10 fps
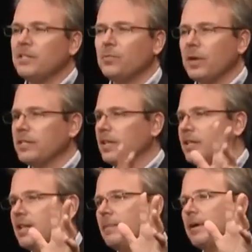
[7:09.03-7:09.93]
says, wait a second,
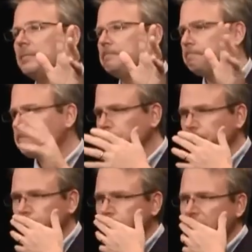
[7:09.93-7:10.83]
time out.
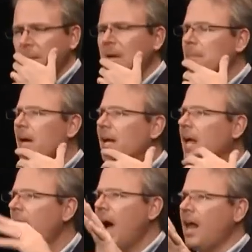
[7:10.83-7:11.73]
I'm not buying it.
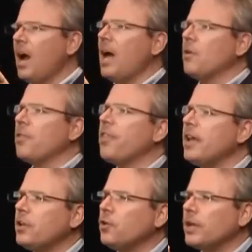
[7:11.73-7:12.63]
I don't
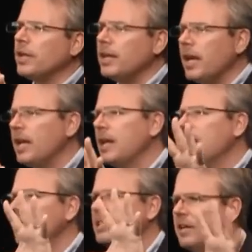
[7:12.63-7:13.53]
think you can get
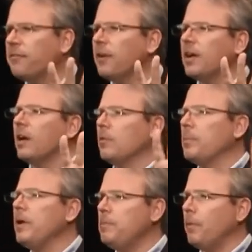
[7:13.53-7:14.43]
different color
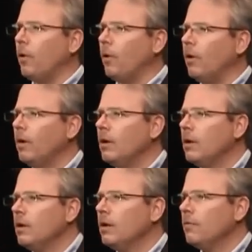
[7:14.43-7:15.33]
people
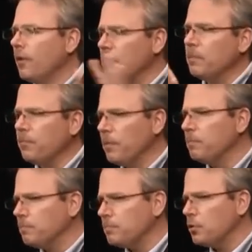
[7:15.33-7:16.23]

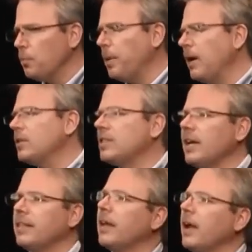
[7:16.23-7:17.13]
from 2 parents
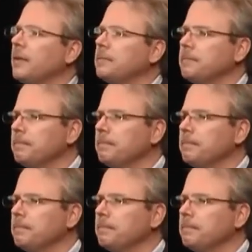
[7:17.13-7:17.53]
like that.